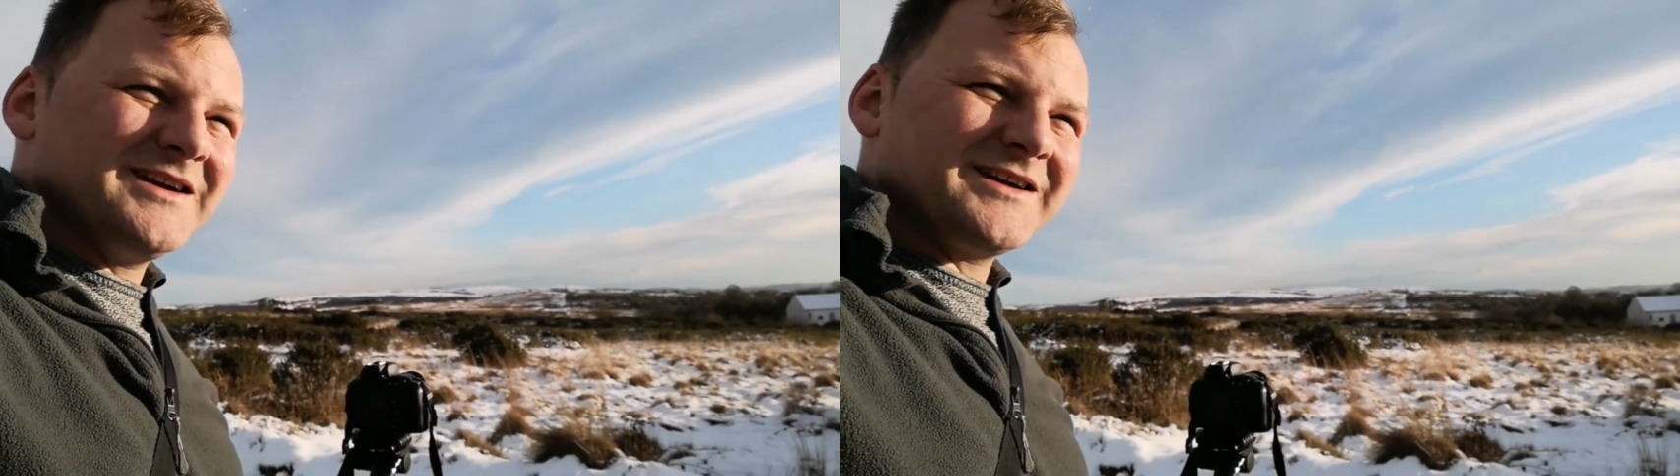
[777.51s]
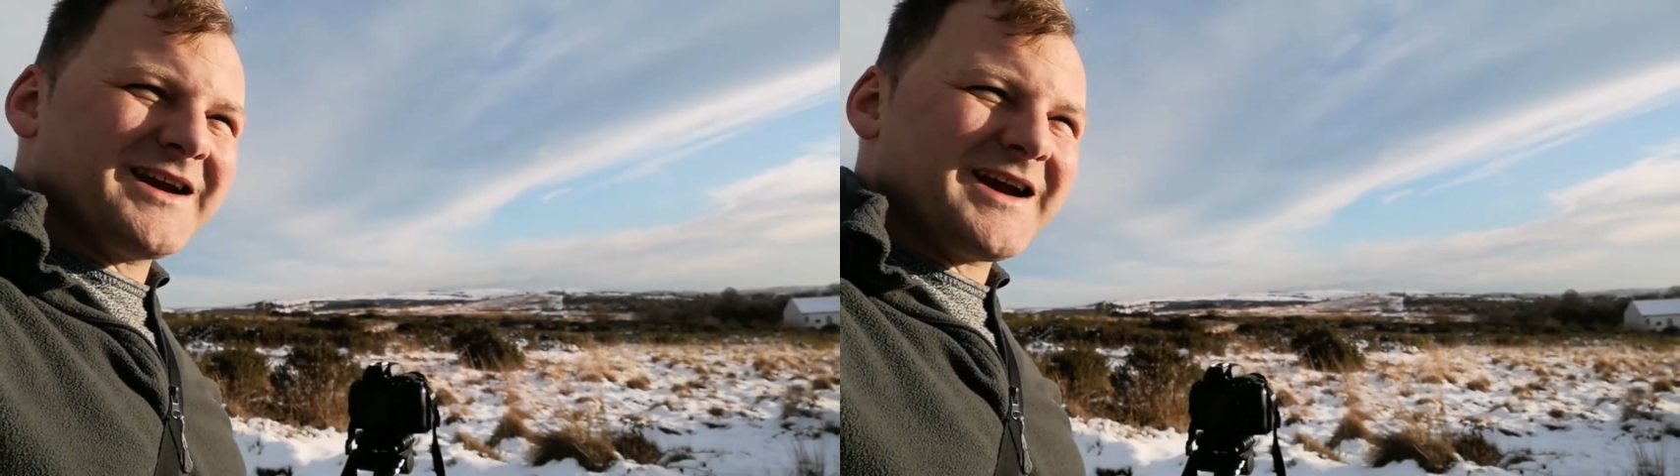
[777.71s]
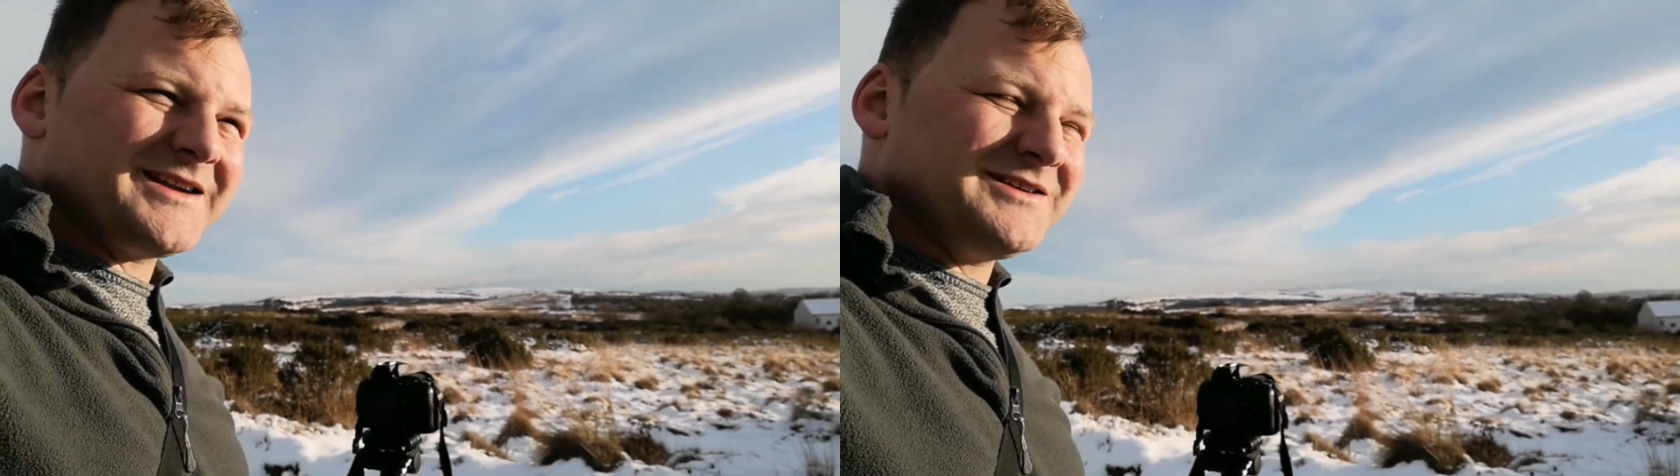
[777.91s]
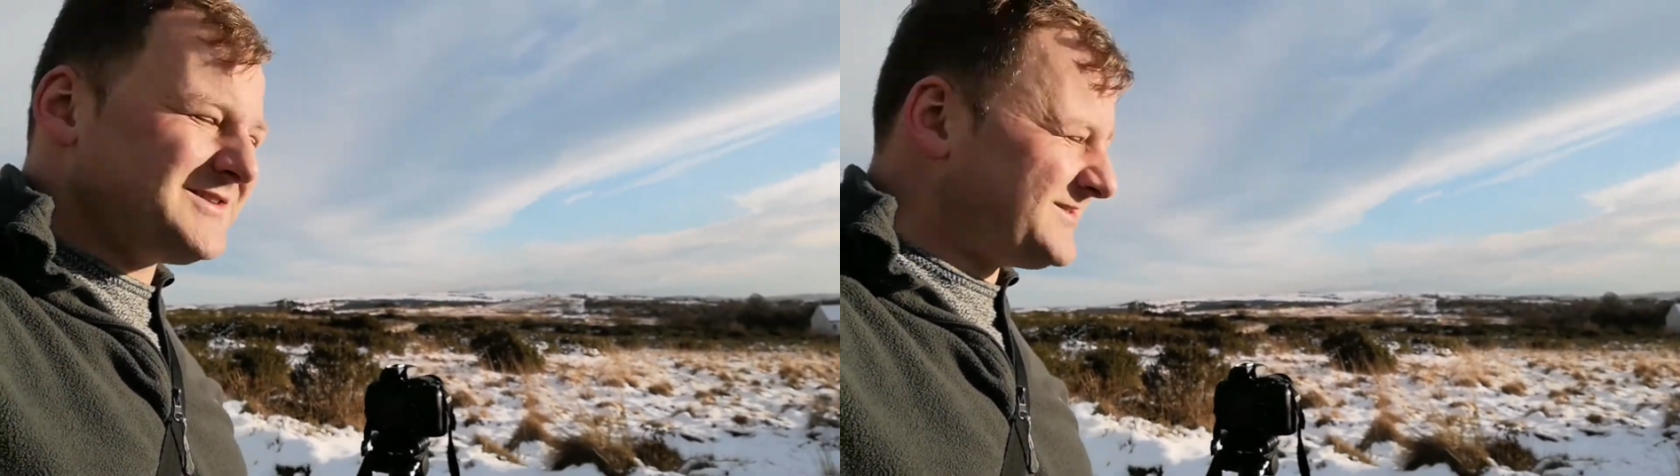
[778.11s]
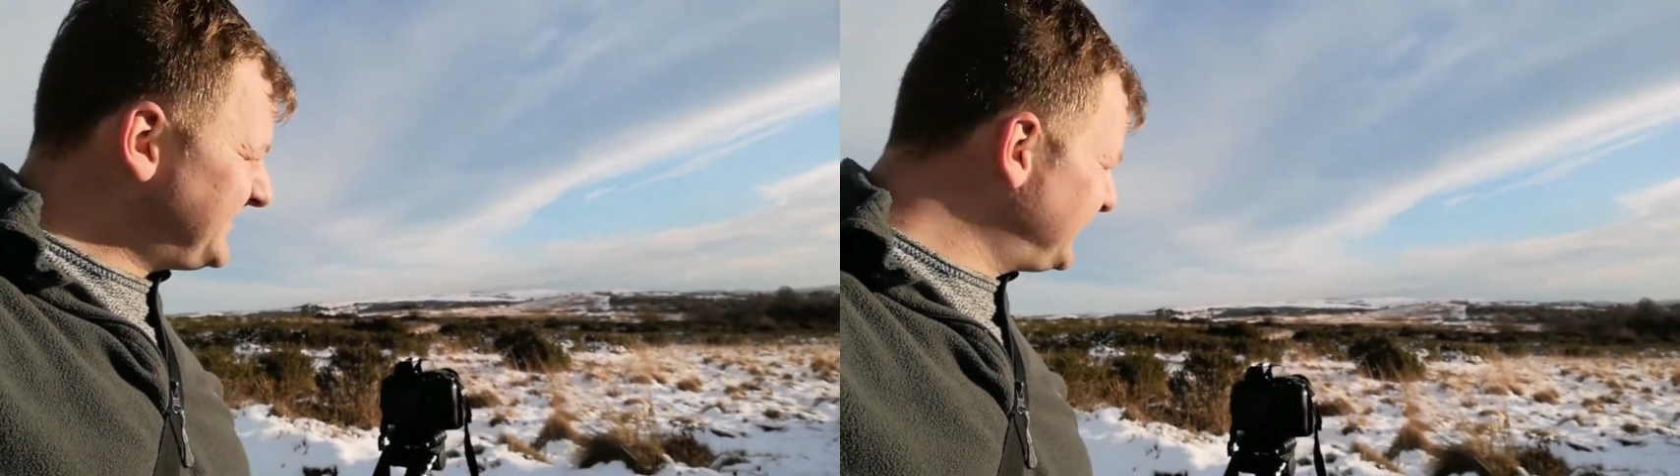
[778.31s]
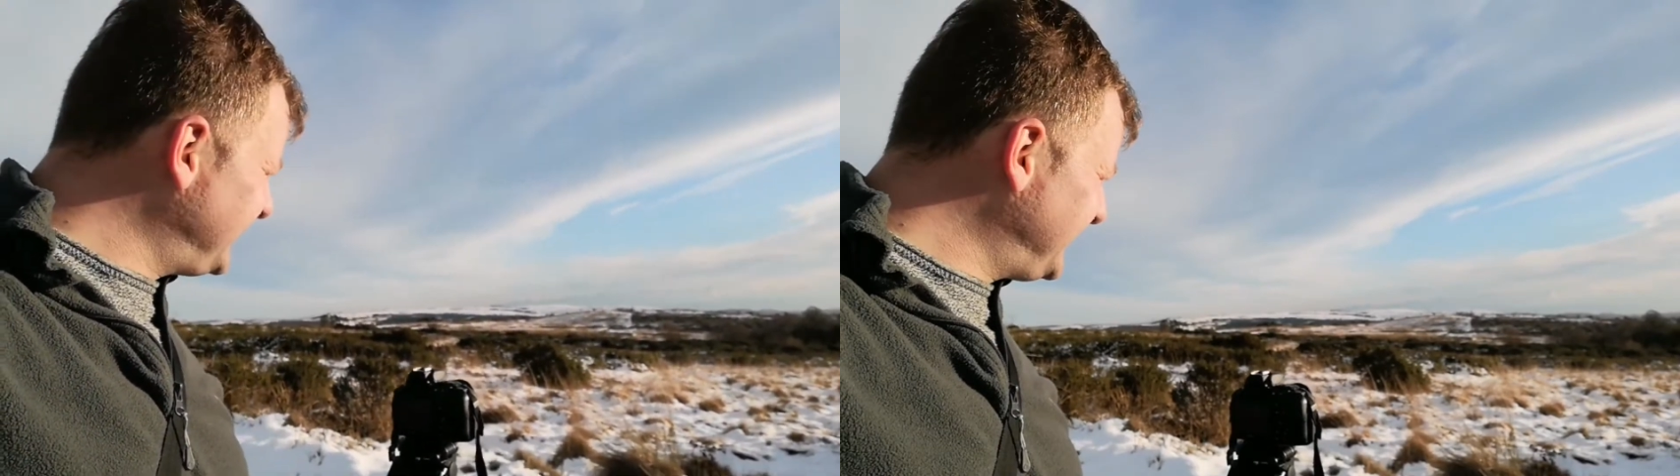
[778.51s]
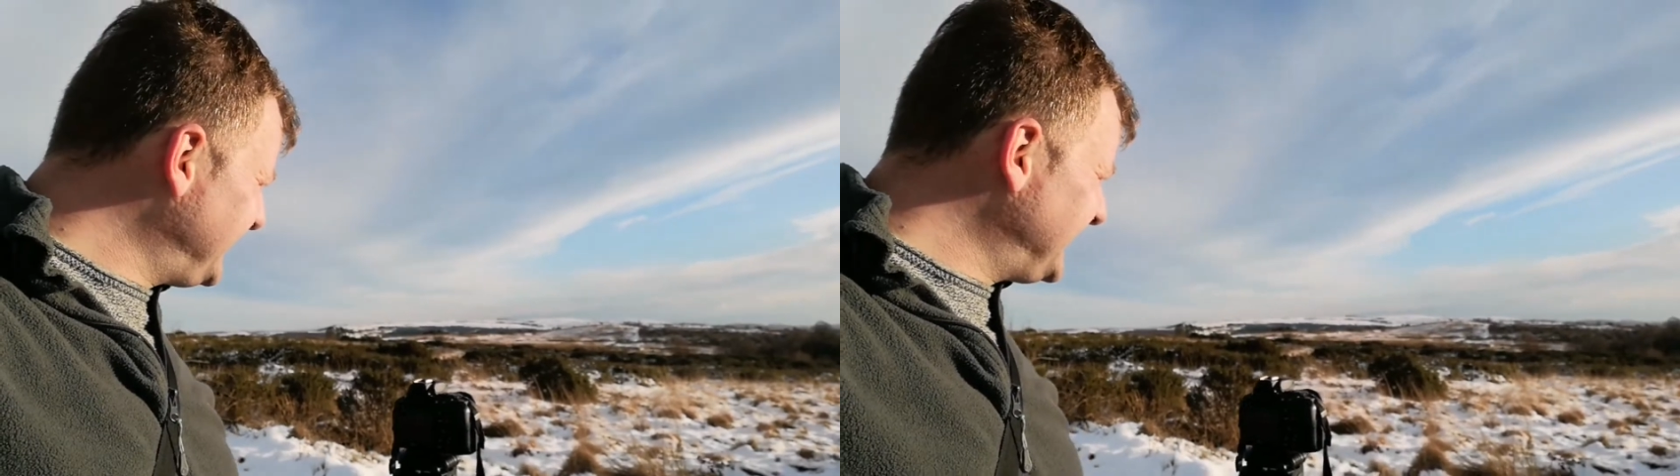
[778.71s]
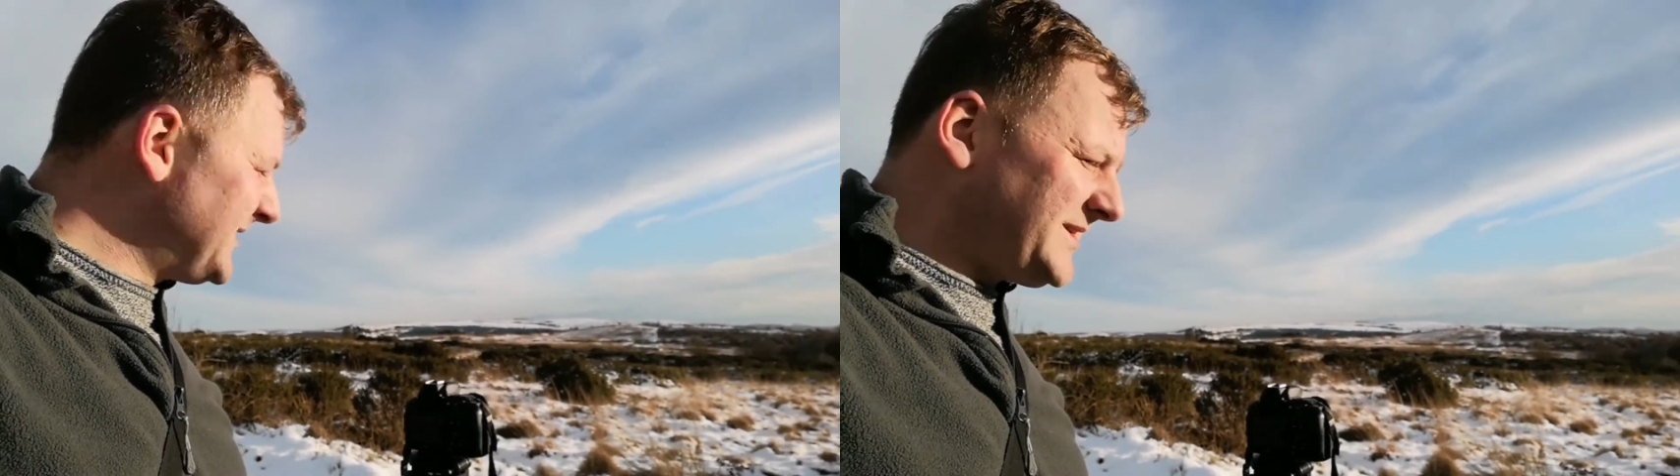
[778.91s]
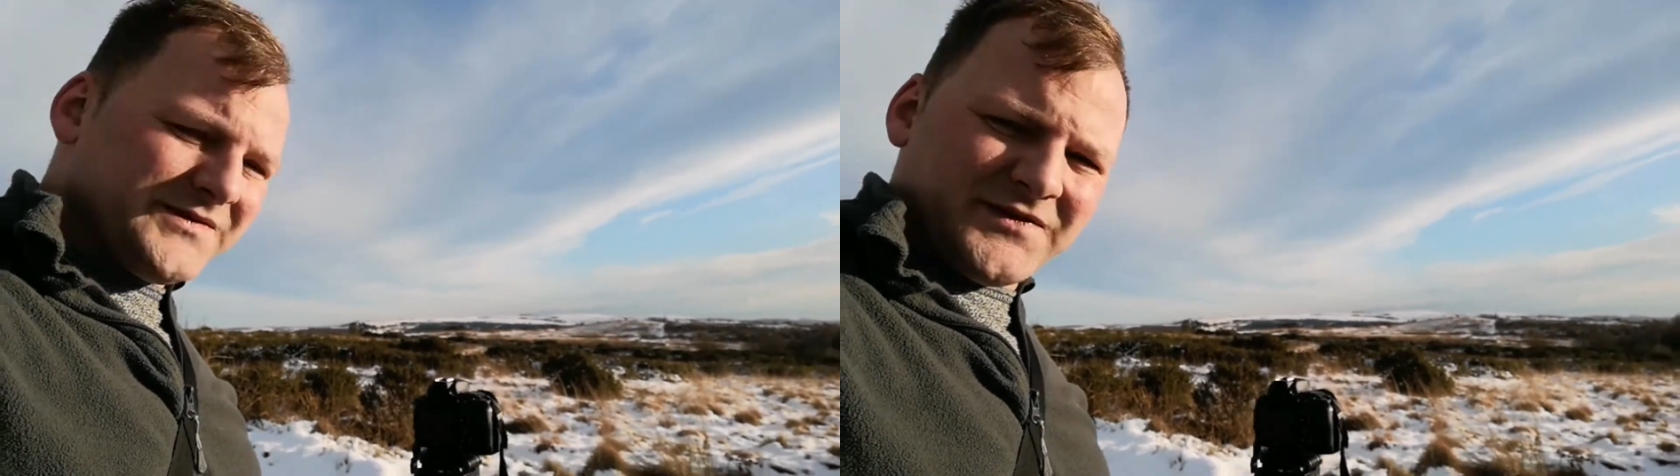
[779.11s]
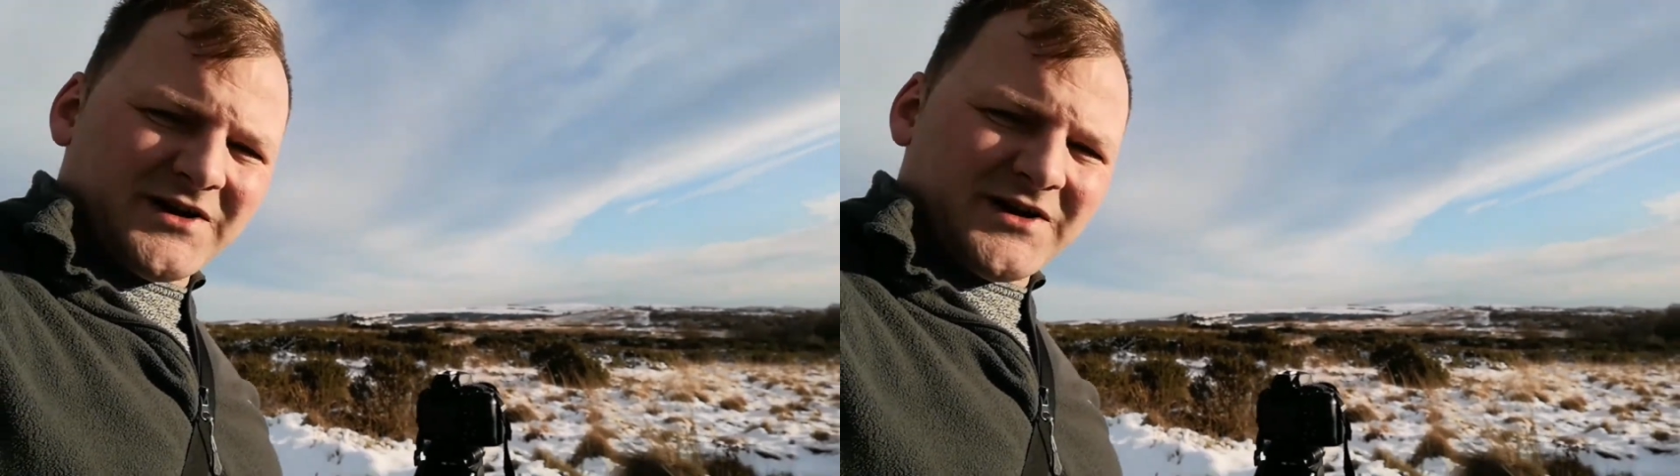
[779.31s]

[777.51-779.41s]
Again, if